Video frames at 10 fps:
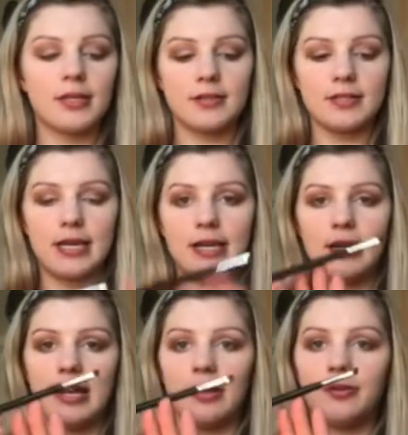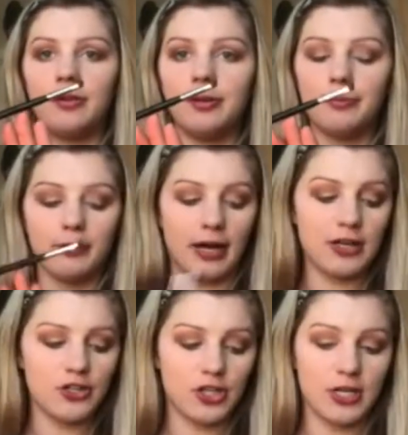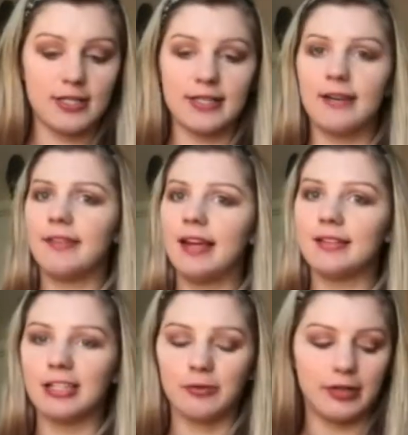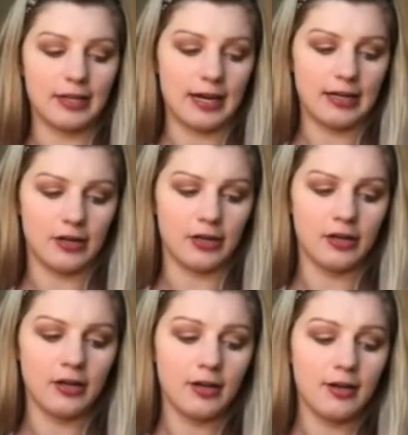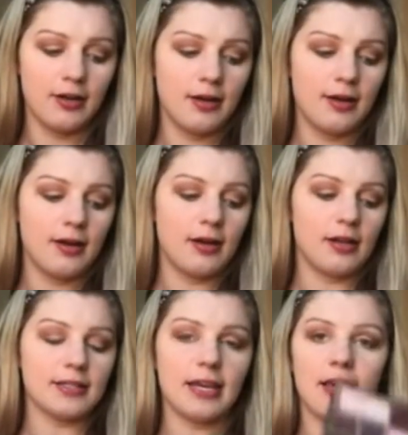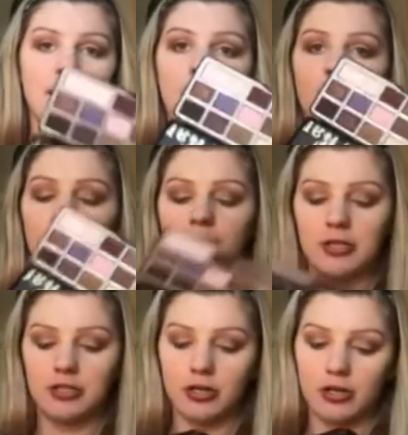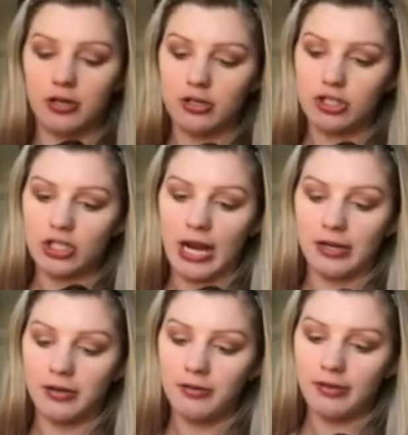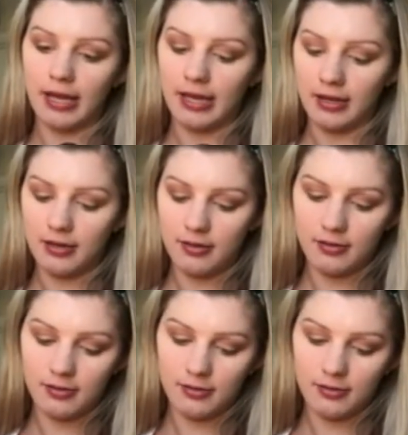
is I'll take an angled brush, and instead of like liquid liner, I'll take a darker shadow like